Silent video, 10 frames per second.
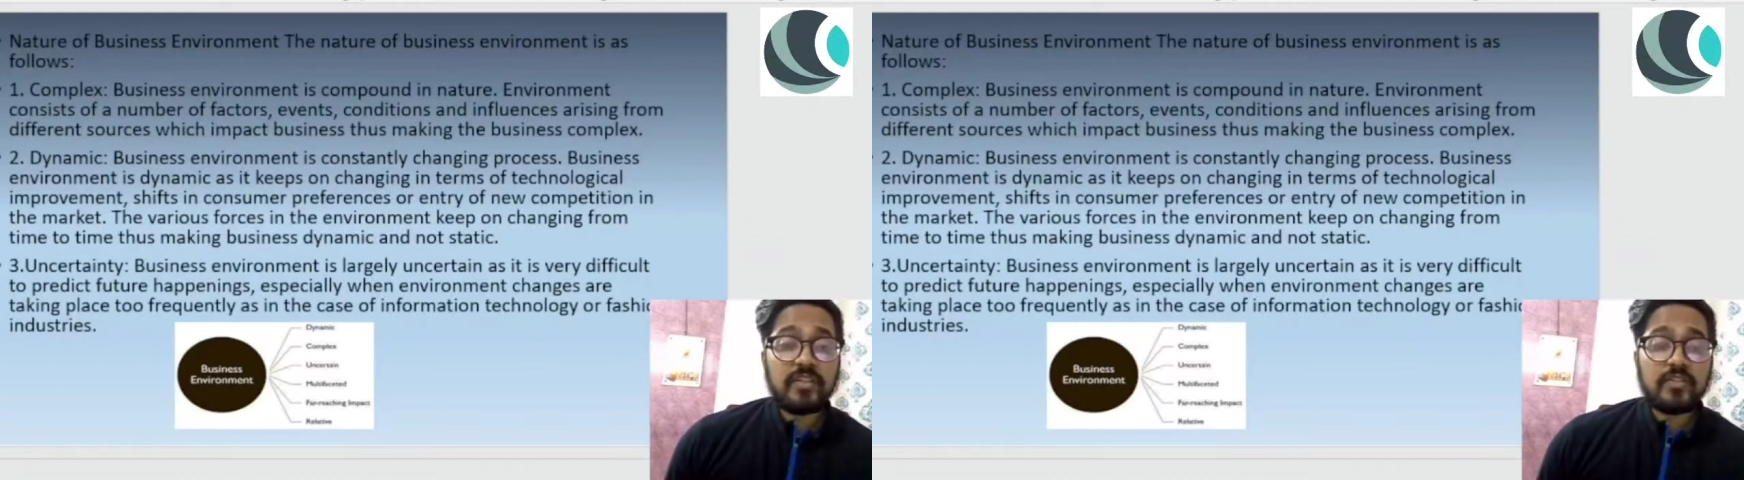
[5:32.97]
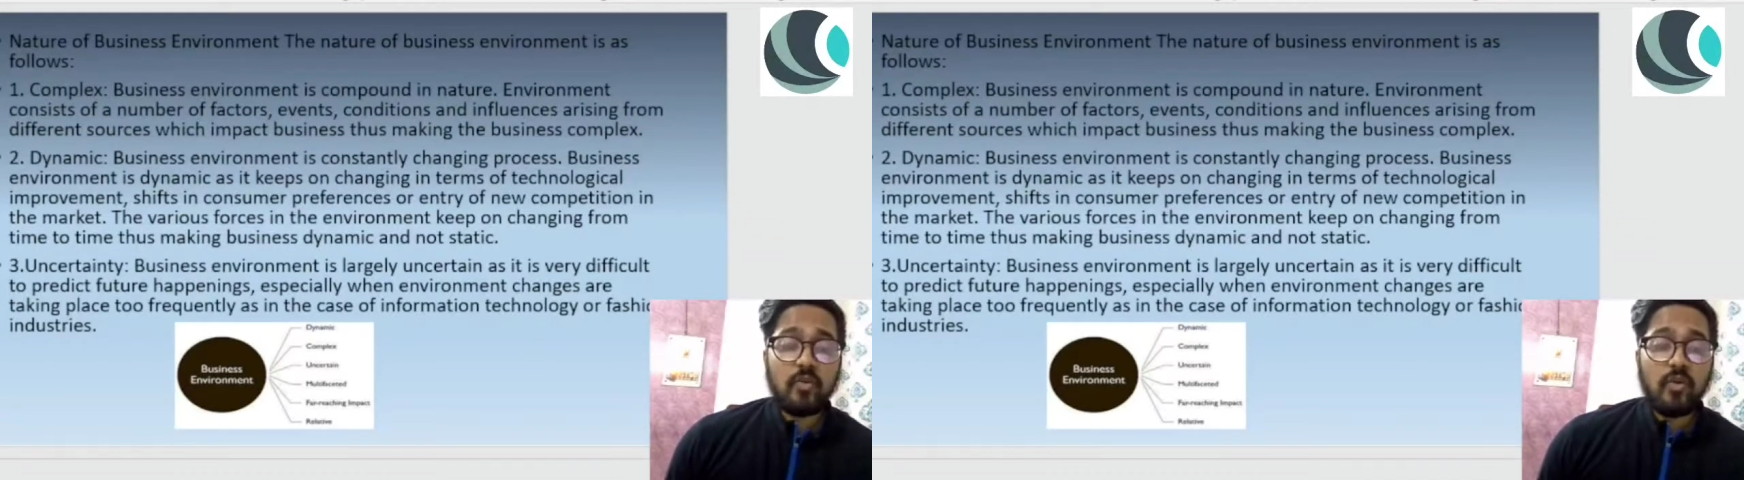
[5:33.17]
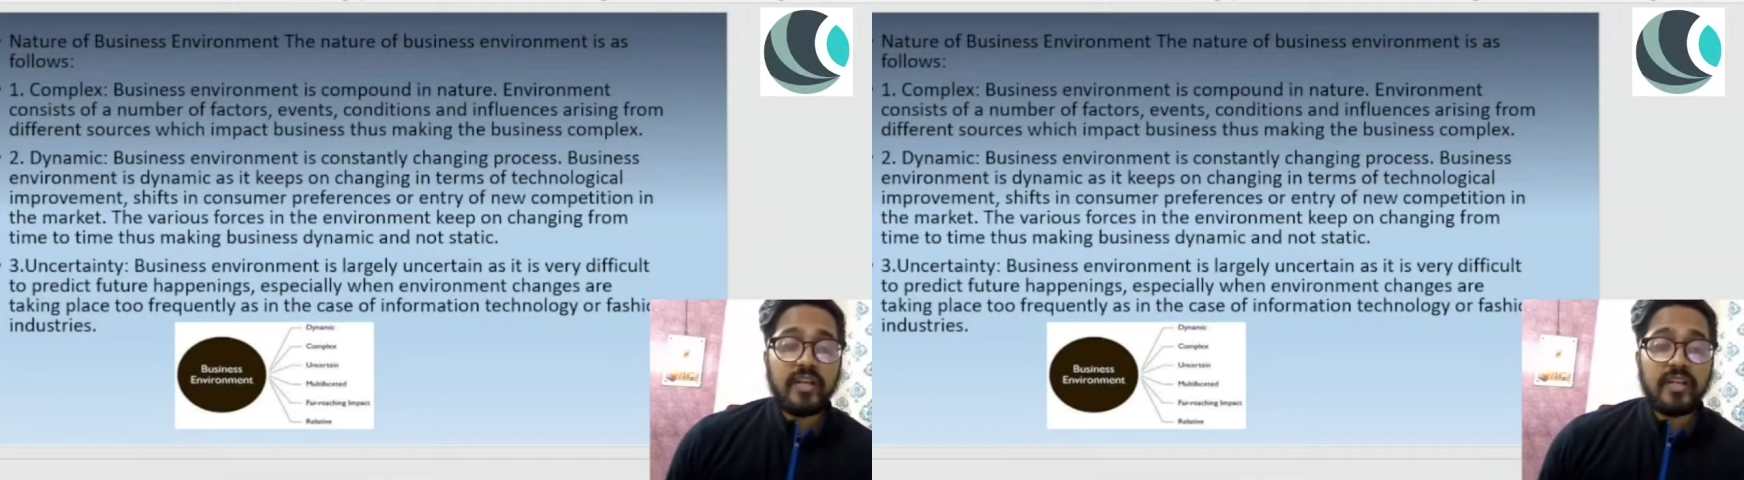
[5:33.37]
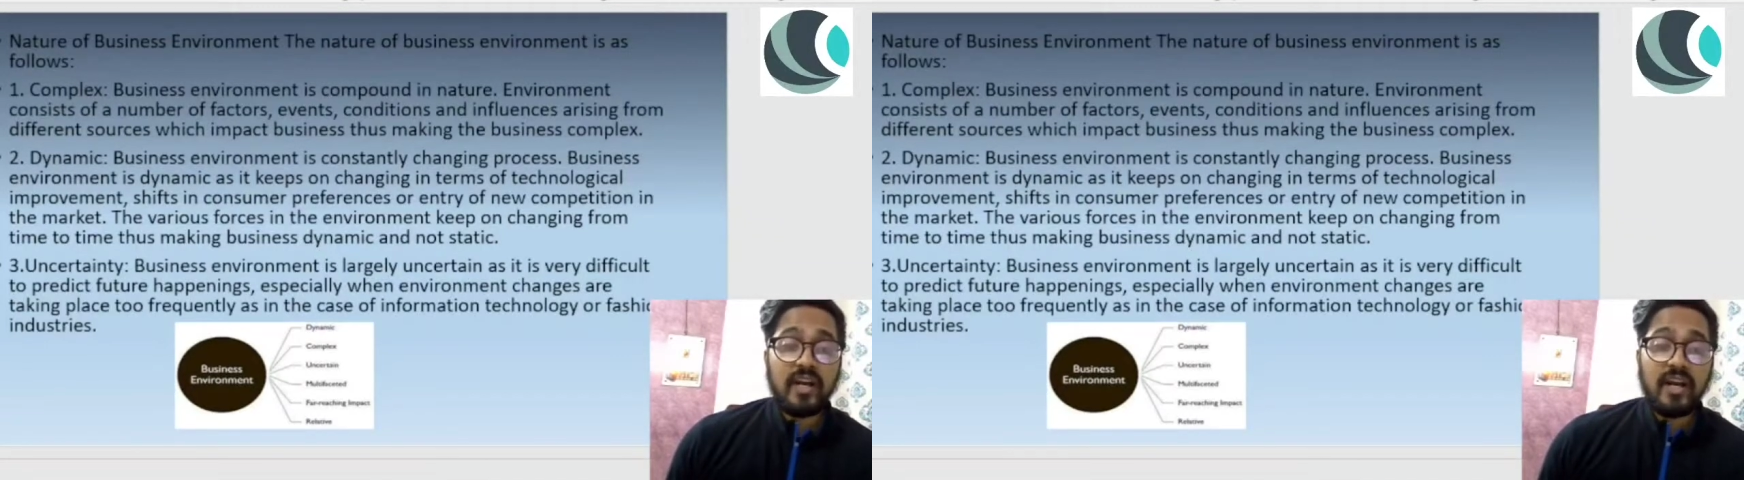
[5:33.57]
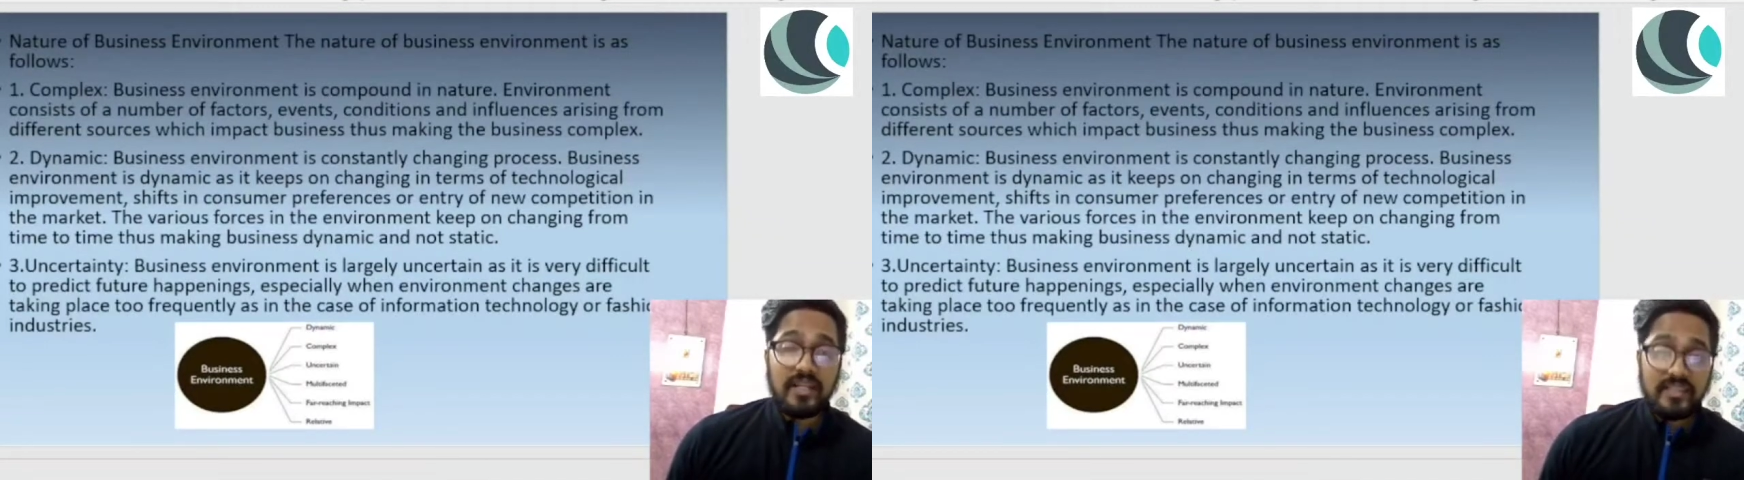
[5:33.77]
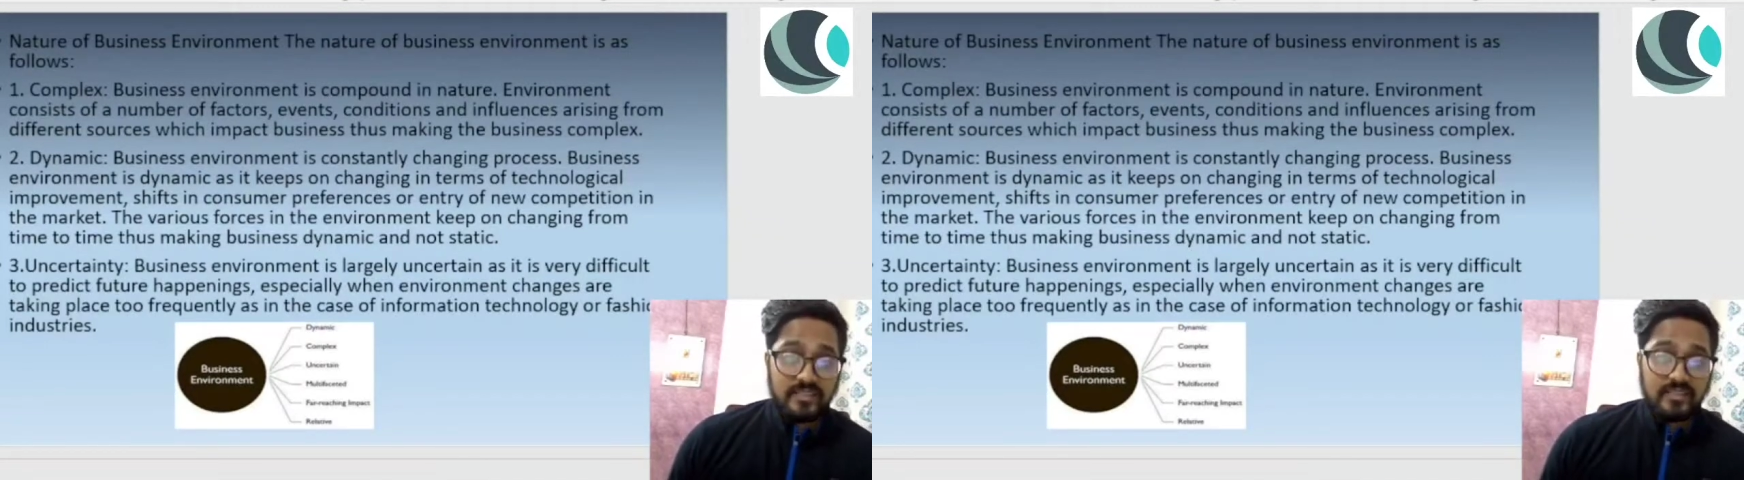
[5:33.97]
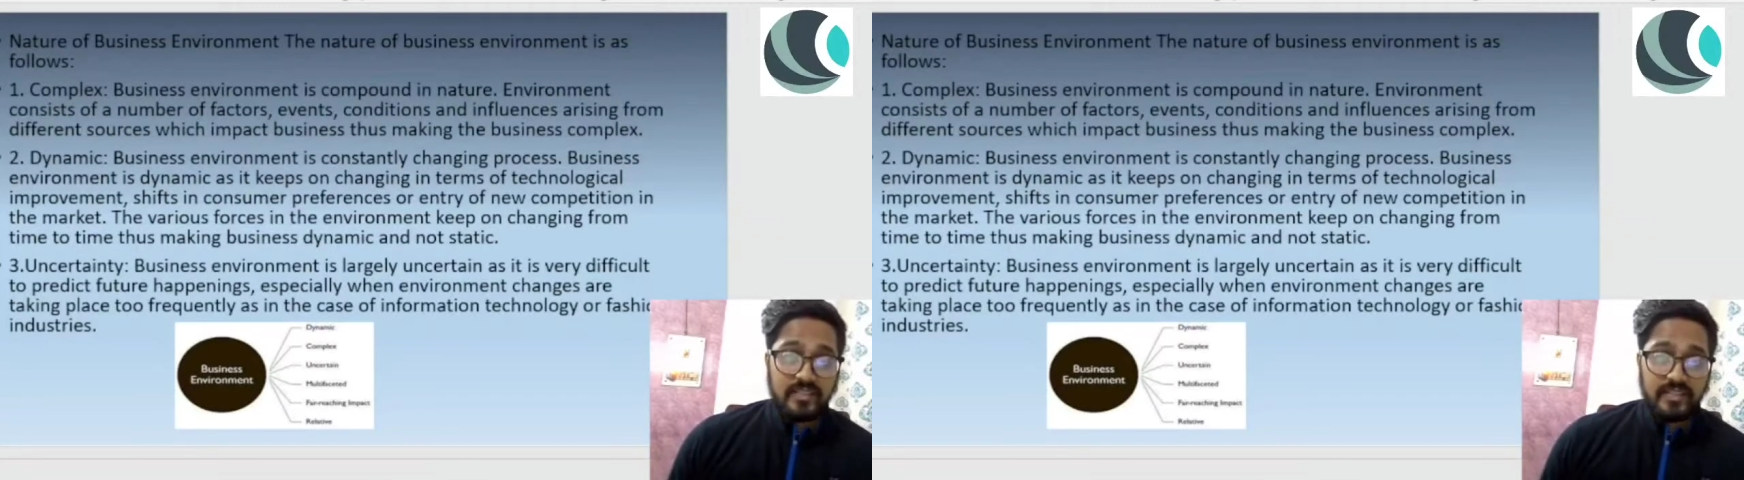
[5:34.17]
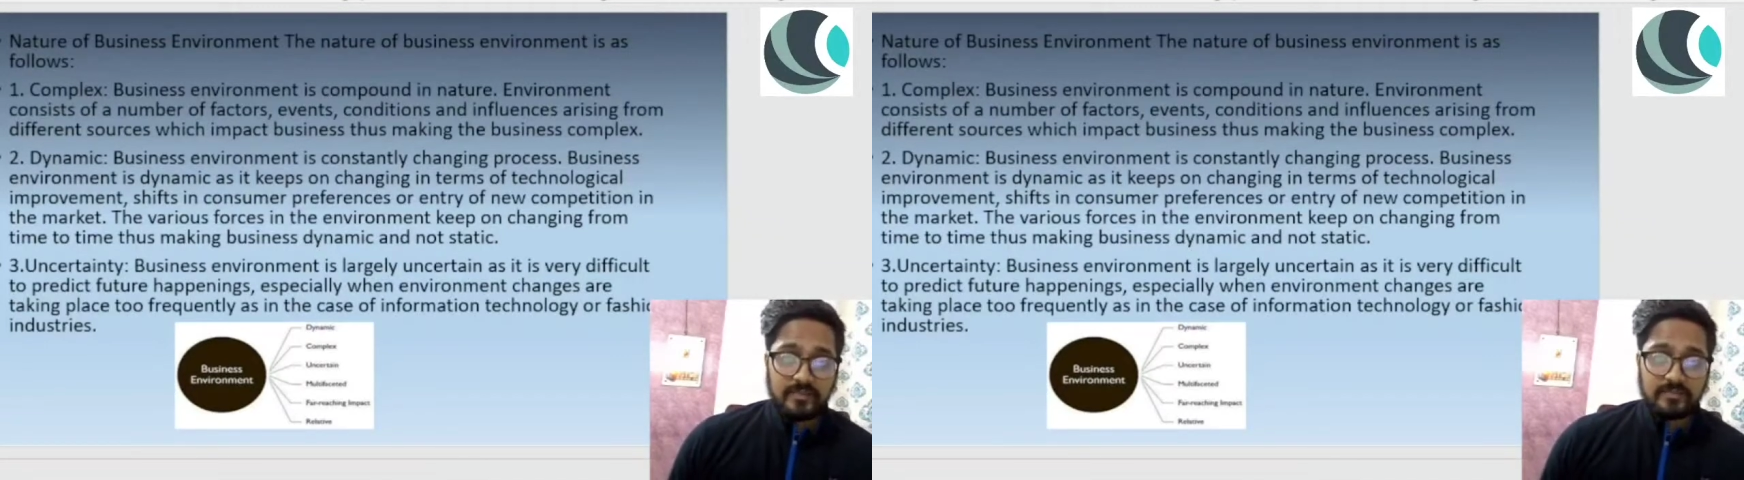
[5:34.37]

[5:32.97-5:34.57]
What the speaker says: quite uncertain.